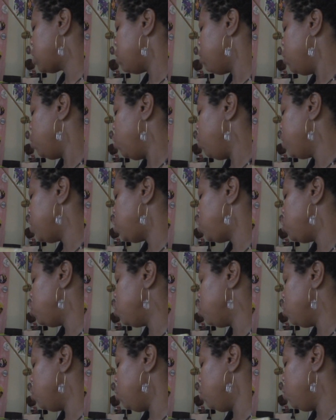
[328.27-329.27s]
to move
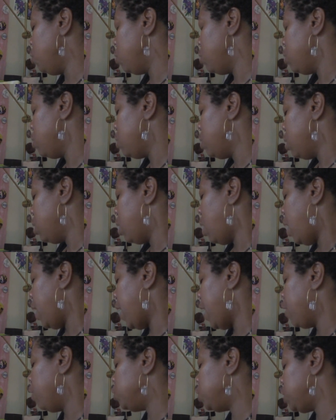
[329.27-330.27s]
into an
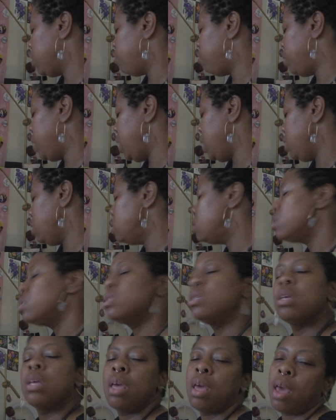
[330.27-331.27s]
energy of
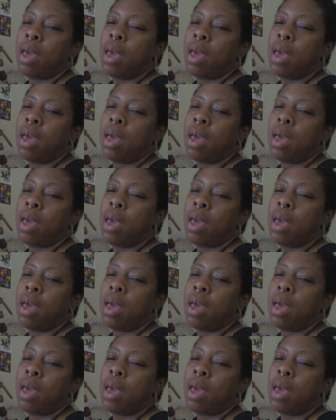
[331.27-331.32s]
peace.